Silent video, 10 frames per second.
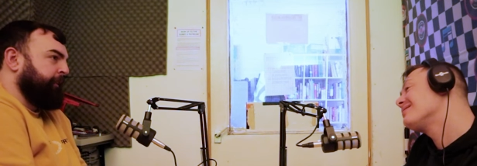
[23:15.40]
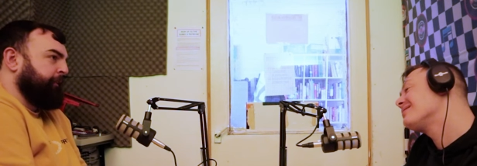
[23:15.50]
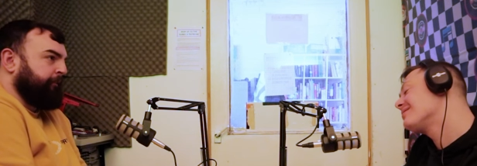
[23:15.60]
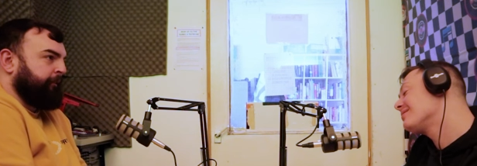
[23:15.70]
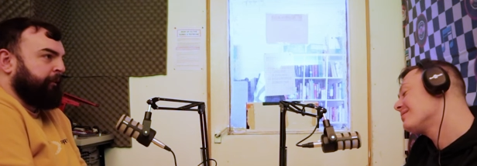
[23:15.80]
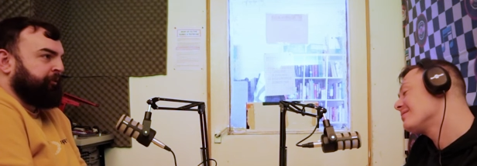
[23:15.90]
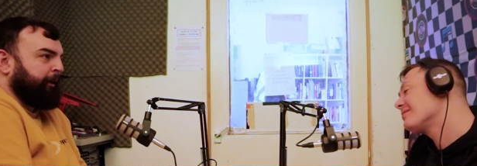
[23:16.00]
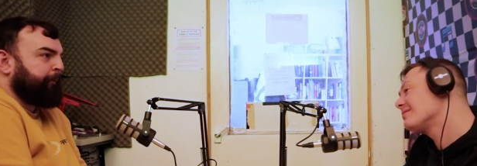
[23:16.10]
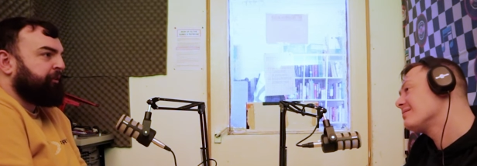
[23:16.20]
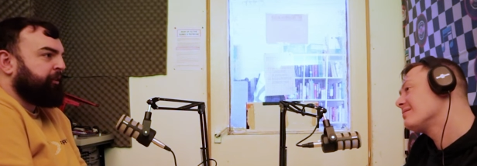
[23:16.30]
Speaker 1: the
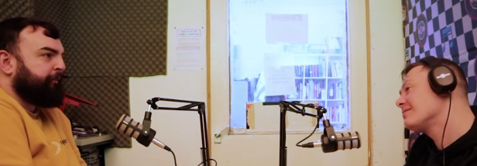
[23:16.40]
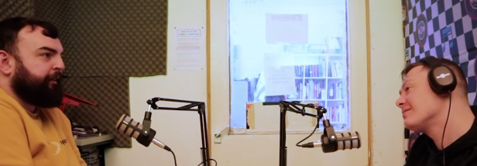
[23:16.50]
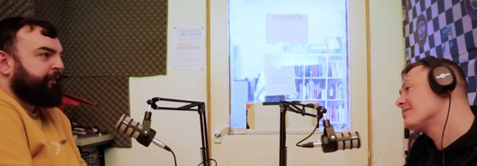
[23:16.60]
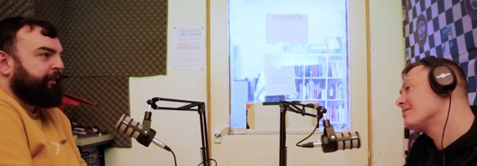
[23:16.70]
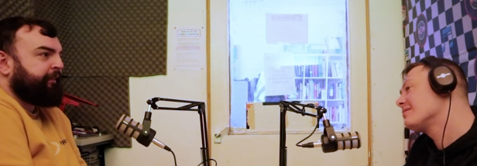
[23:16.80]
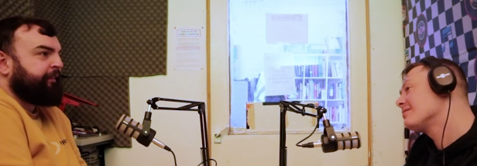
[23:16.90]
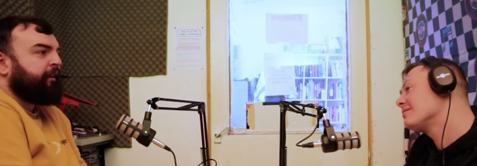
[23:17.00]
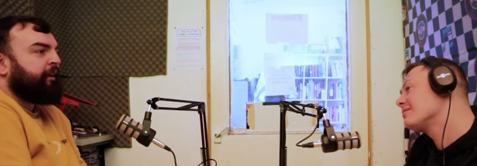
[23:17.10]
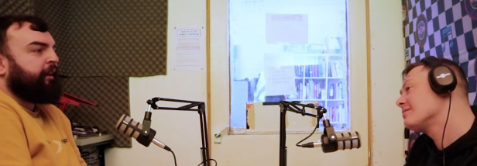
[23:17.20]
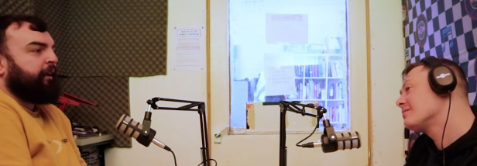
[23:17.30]
championship this
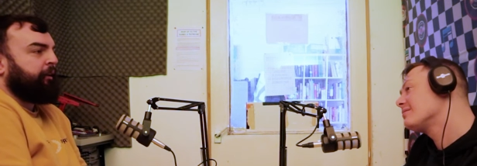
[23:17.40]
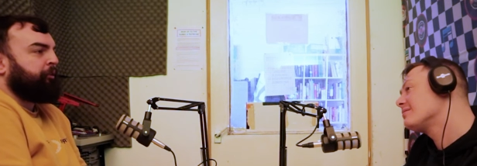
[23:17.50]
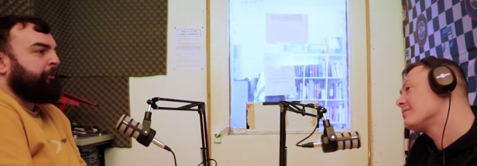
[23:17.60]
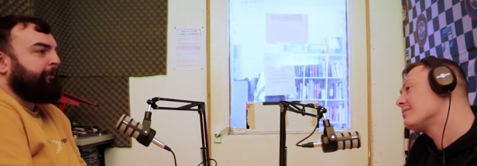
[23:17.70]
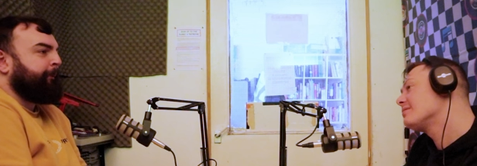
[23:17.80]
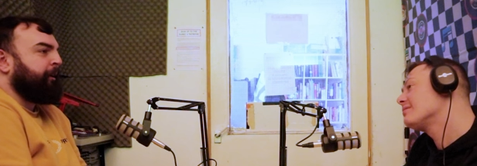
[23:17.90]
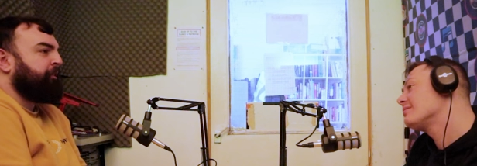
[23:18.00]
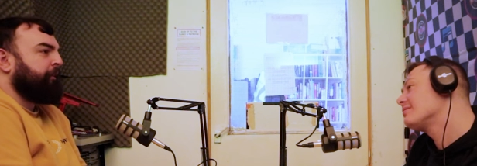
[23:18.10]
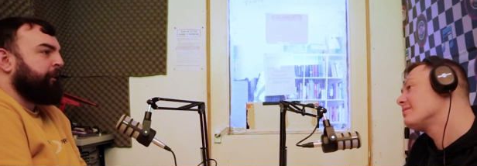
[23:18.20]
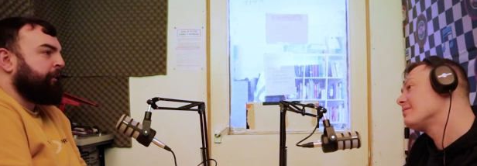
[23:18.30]
season, he's got to be
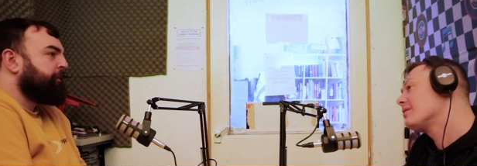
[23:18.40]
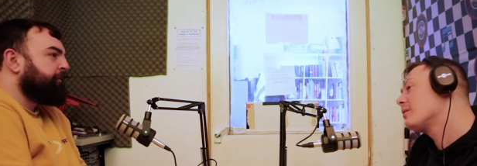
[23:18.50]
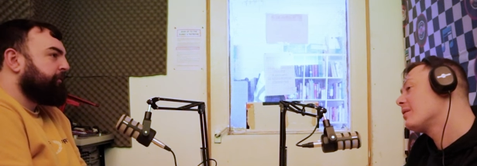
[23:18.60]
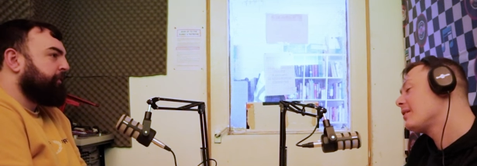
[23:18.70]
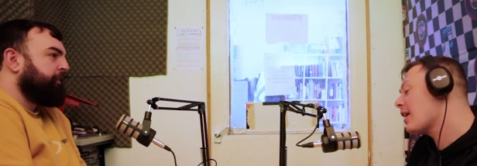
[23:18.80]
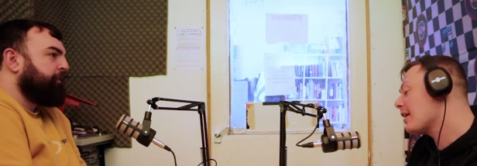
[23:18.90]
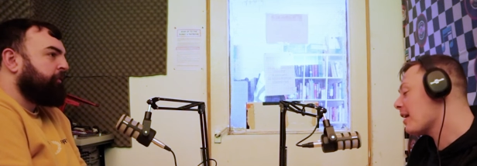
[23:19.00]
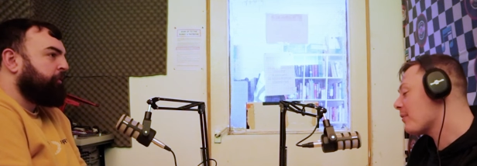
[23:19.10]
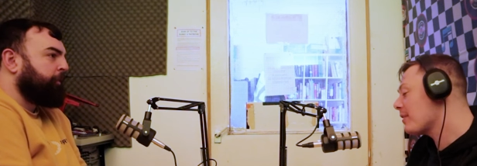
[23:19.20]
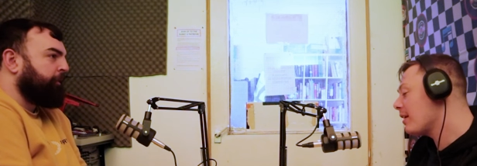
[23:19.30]
manager of the year.
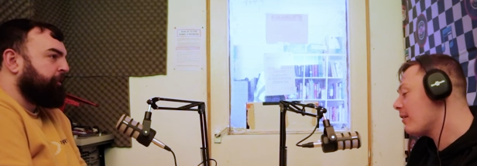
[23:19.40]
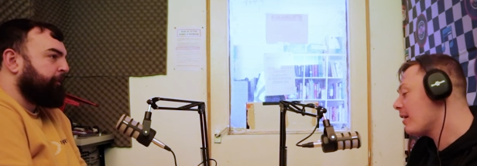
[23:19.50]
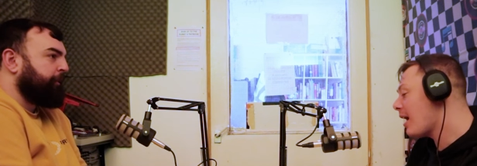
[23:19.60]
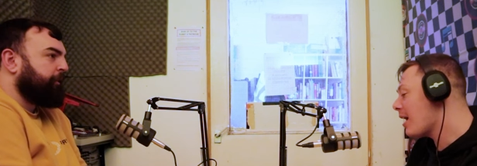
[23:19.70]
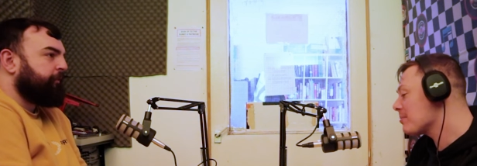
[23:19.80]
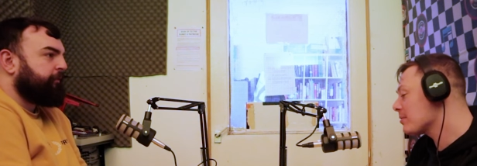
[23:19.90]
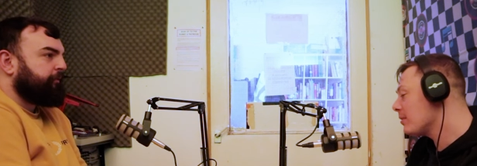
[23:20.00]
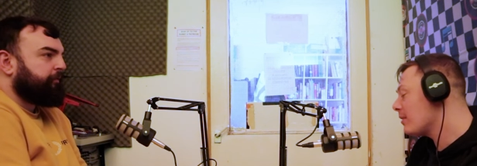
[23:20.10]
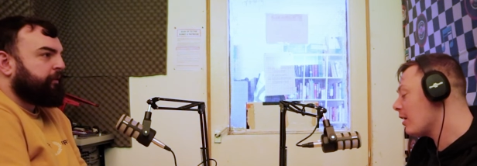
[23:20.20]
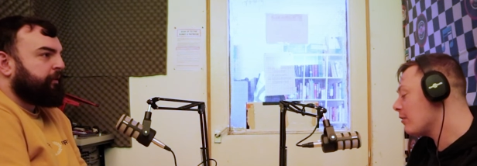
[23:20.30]
Speaker 2: Yeah, there's definitely, no
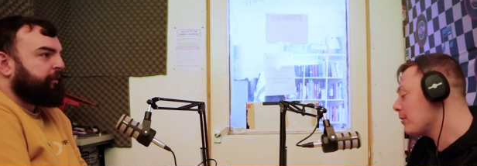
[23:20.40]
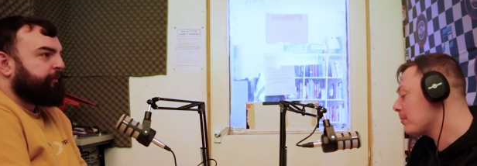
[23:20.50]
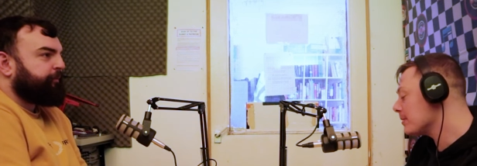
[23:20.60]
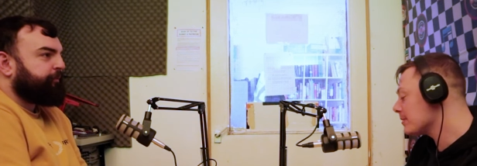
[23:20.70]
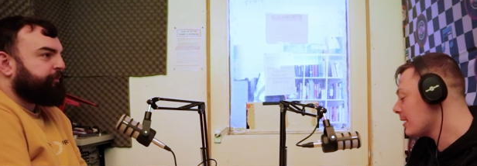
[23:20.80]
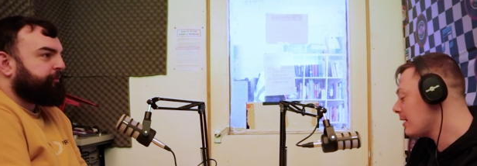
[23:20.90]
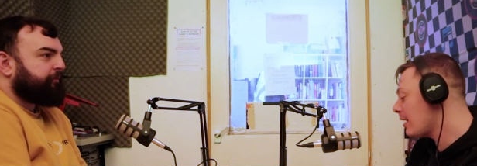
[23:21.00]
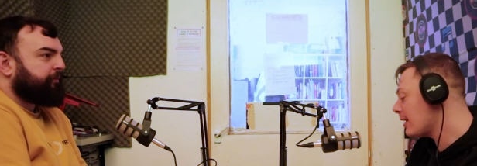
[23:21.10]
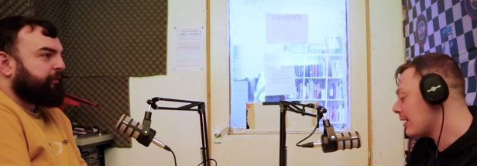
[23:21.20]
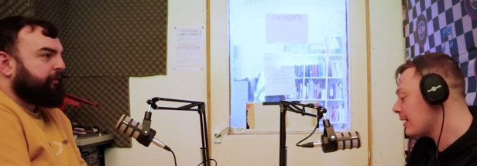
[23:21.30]
absolutely,
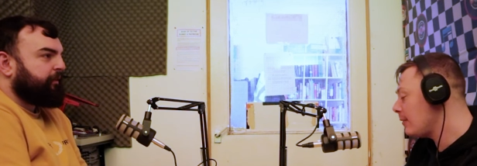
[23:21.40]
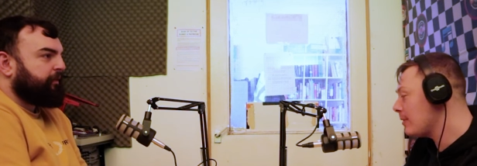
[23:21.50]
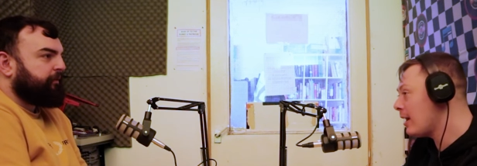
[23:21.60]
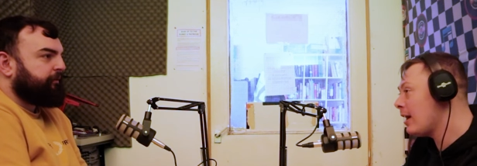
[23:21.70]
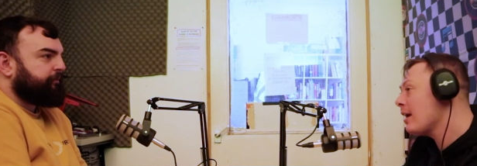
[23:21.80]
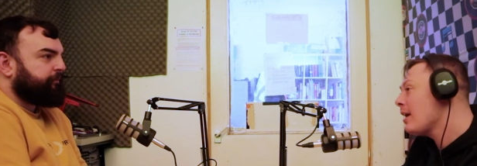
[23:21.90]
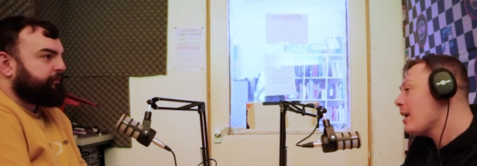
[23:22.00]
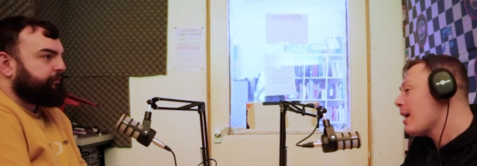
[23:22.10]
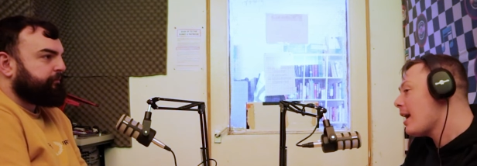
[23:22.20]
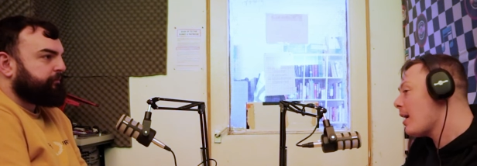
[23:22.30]
100%. I'd agree with that.
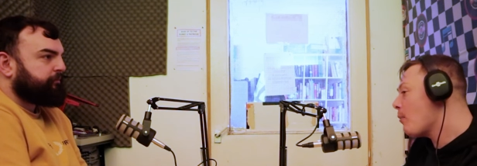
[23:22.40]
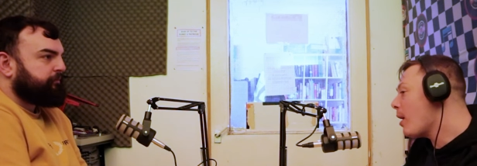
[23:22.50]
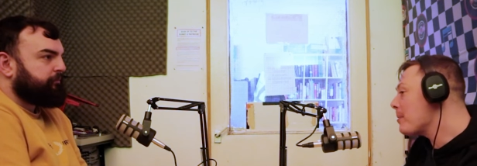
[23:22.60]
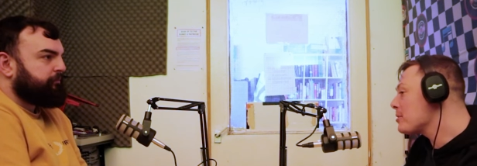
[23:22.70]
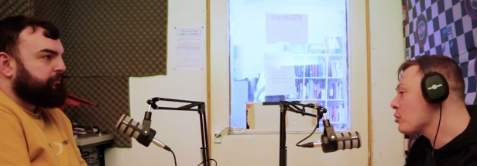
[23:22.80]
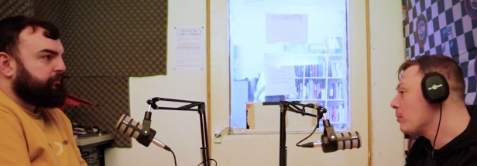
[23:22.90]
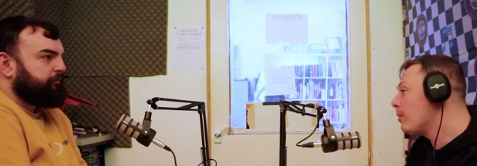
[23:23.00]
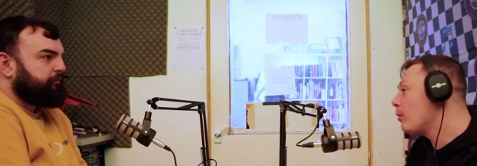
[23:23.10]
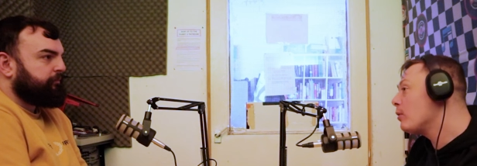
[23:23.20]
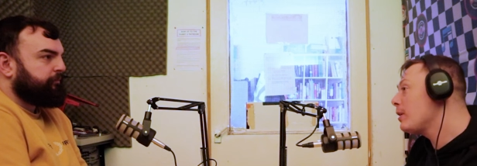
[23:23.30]
What about
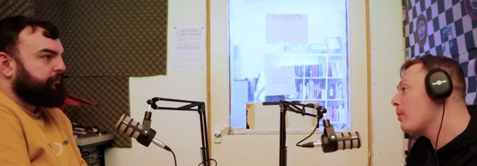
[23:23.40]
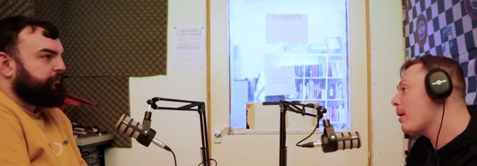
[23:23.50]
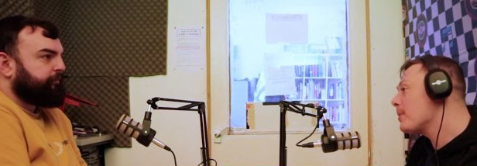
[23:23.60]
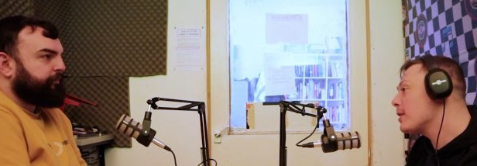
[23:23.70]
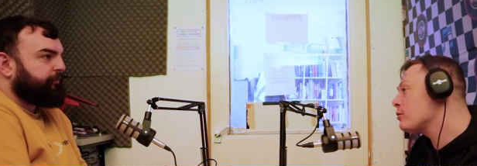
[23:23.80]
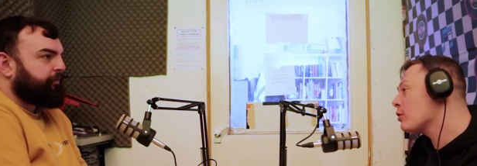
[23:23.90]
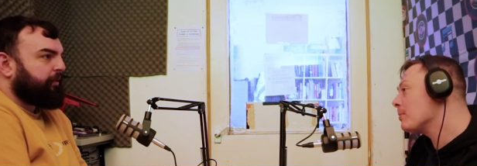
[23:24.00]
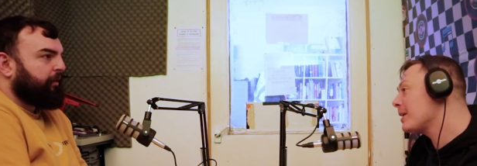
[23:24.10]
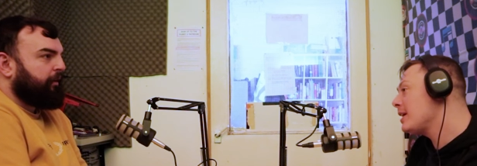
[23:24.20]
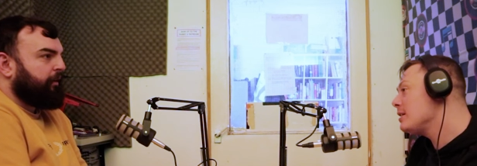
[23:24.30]
Sean Maloney? What about the
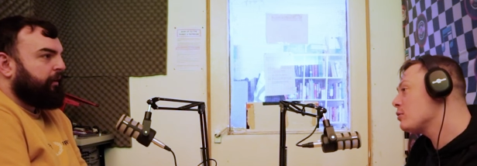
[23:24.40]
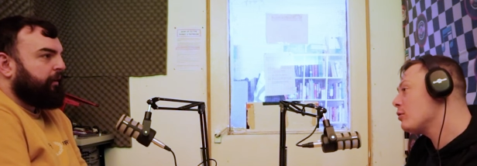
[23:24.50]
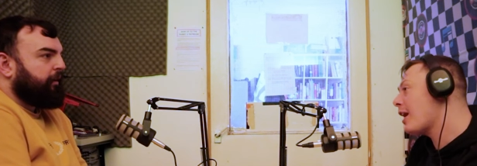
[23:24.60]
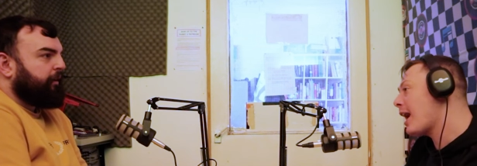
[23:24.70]
job that he's doing